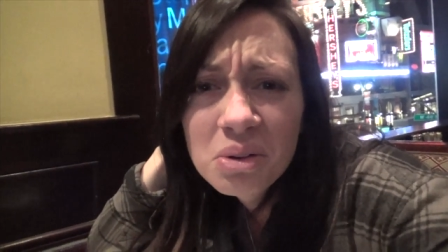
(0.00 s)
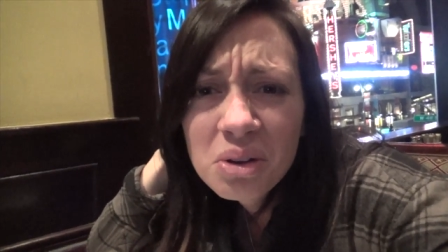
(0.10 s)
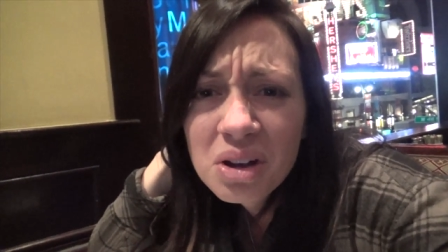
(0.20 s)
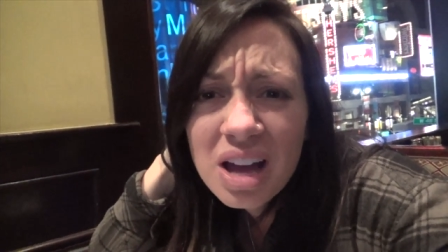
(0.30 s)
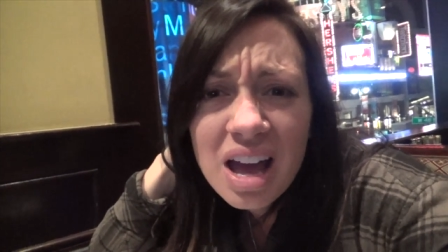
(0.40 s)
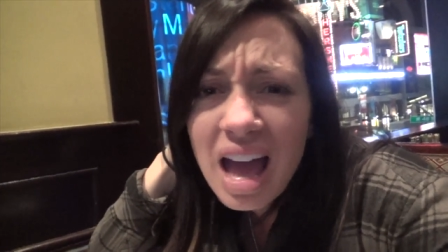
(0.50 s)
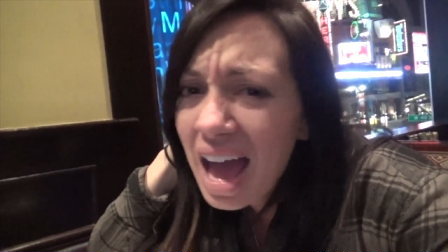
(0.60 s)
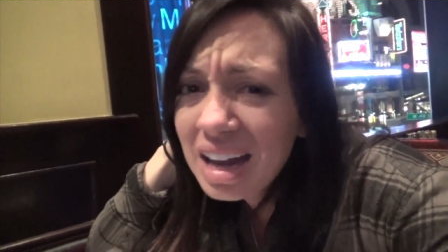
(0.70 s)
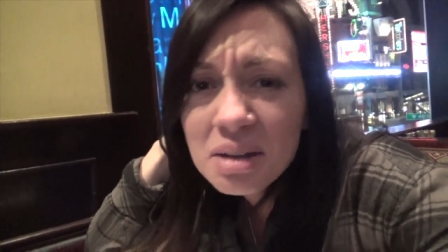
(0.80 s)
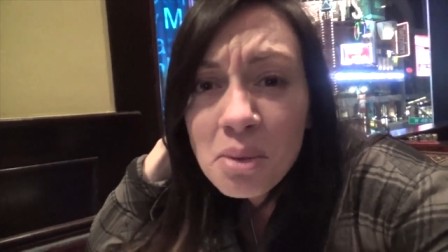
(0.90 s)

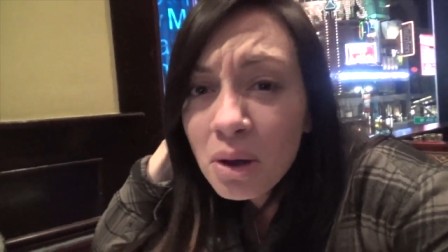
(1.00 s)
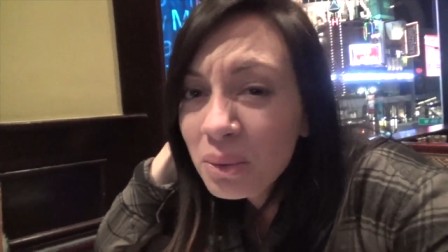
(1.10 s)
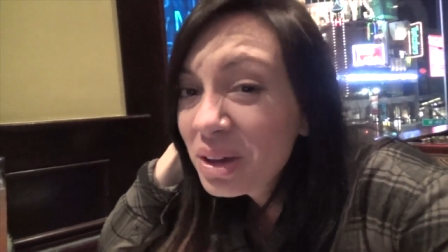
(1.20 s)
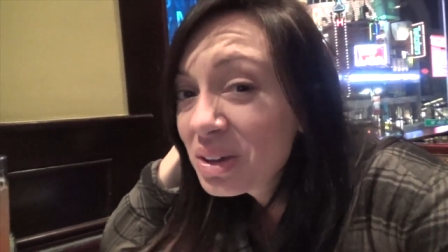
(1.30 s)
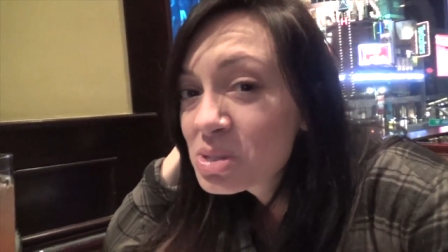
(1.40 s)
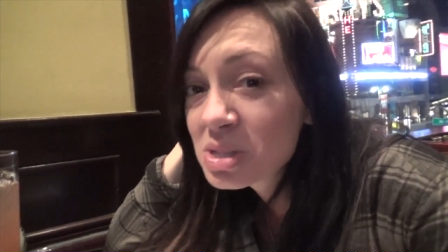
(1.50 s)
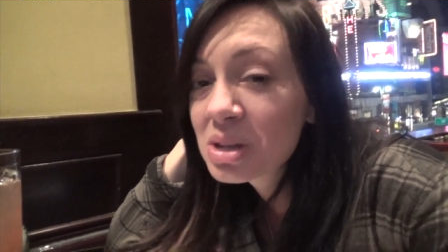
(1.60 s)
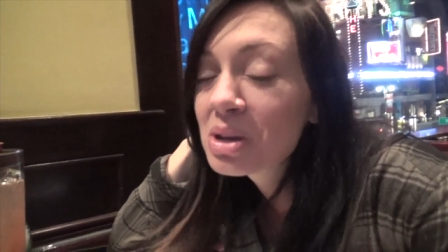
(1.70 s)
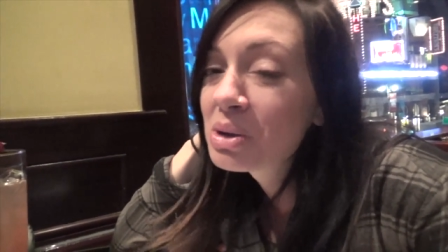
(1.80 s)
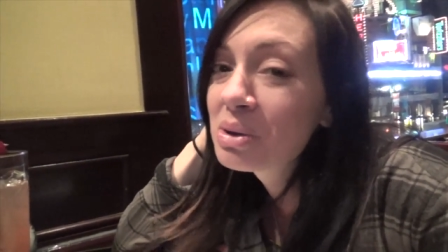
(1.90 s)
Anymore. Anymore. We used to,
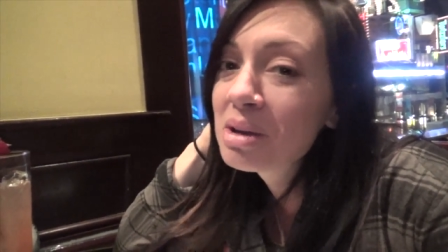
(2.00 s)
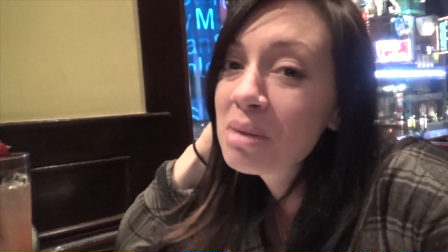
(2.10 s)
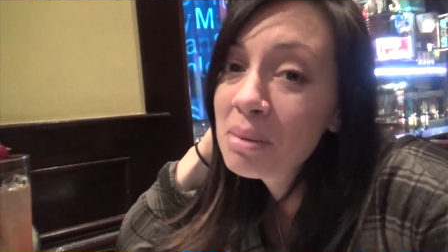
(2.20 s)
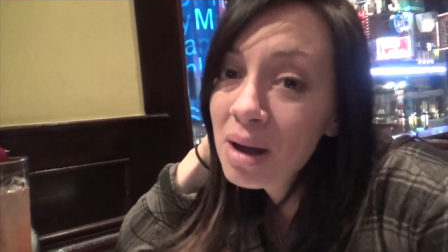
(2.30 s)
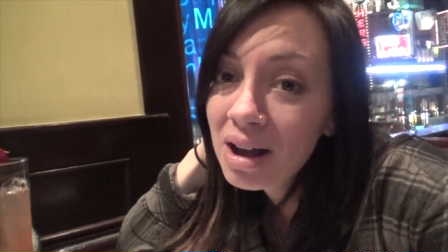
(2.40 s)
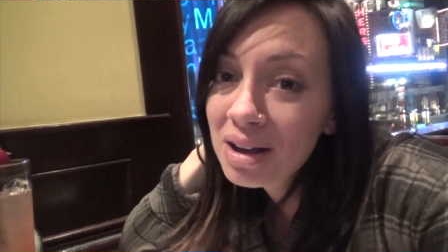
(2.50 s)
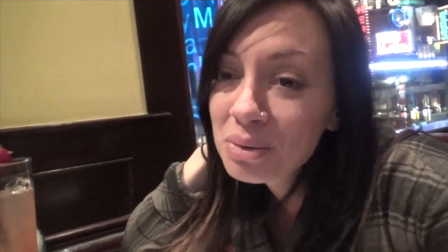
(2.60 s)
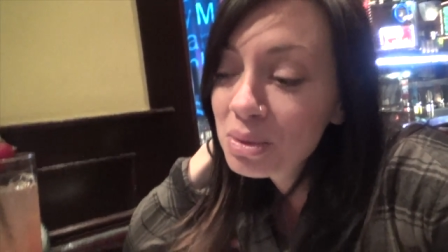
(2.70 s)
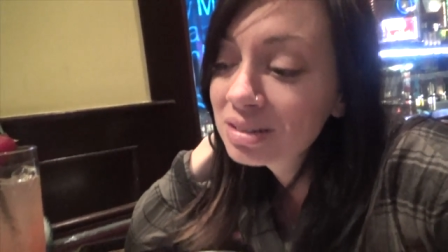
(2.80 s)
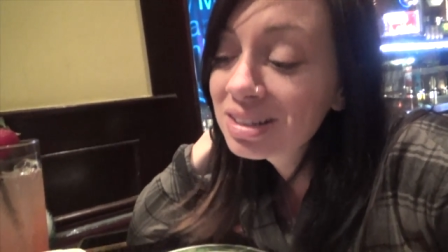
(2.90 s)
and my
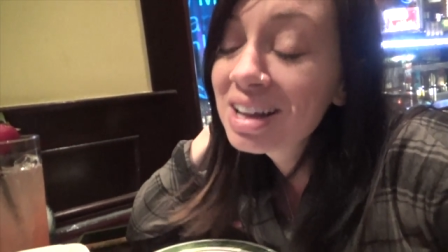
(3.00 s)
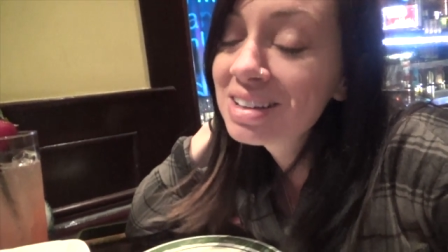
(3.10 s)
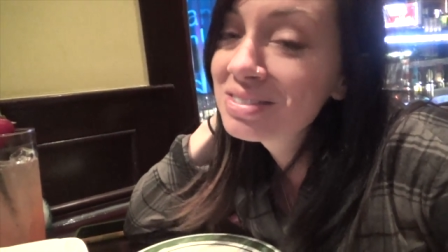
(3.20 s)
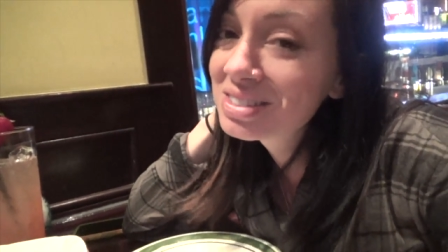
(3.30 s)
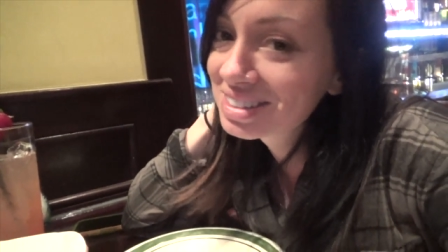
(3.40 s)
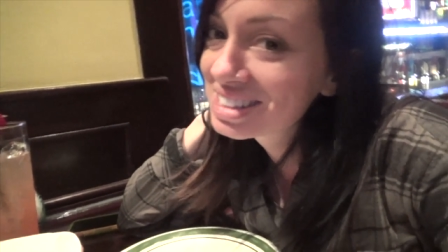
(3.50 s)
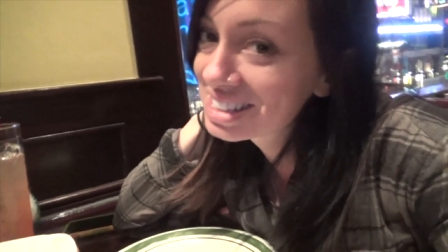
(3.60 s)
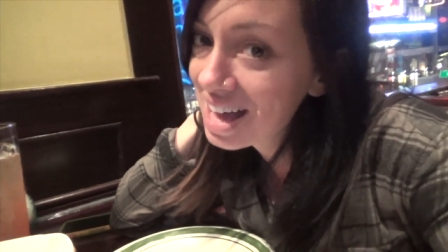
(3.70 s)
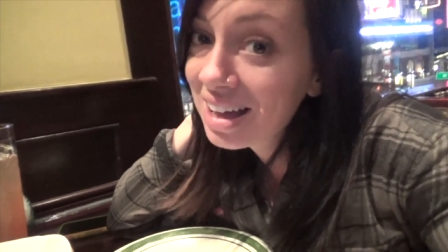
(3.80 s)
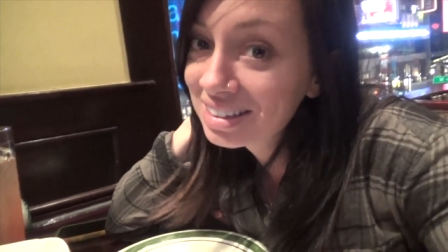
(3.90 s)
mom loved the
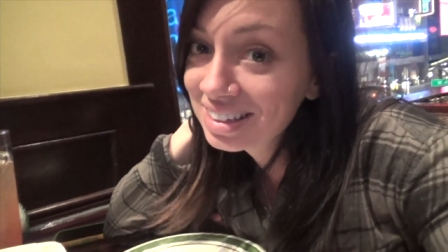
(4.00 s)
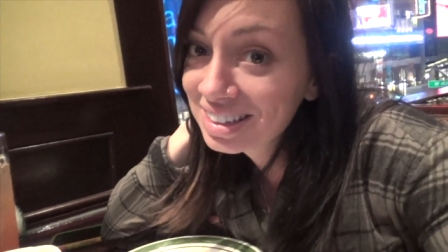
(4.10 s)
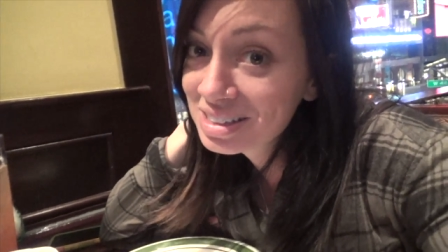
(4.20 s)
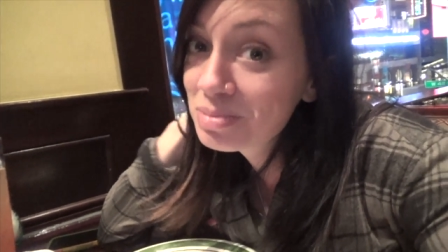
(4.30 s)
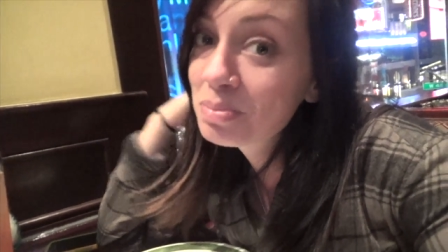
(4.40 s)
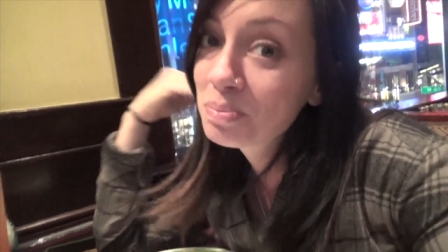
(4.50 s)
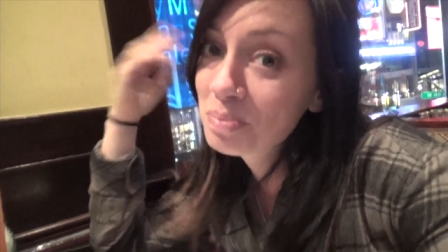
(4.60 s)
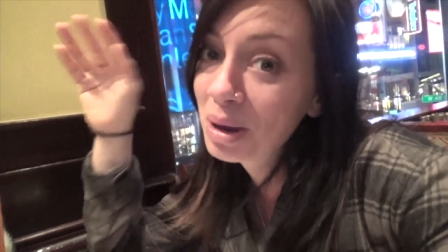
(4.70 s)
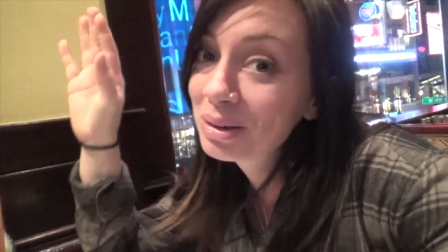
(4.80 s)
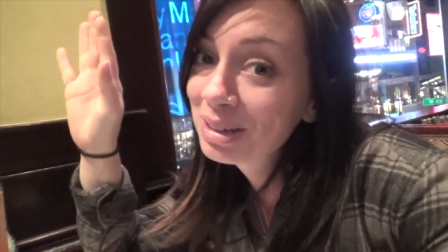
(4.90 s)
salad.
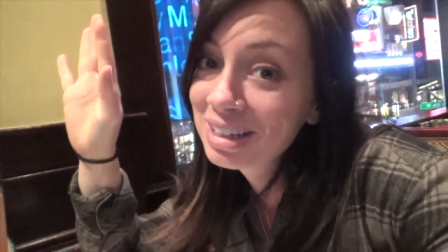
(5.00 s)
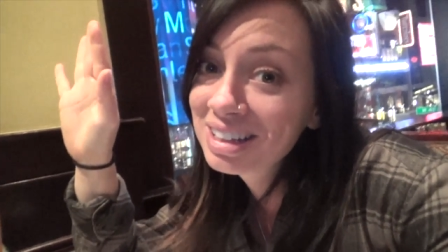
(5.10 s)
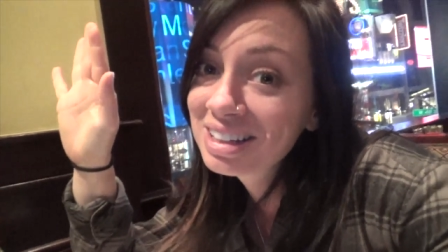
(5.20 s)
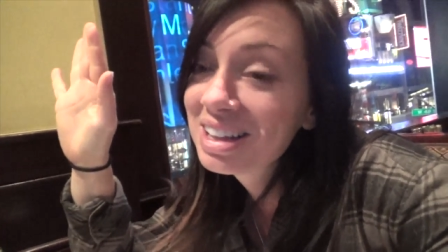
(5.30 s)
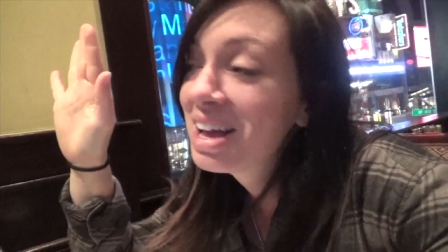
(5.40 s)
Apparently, this, you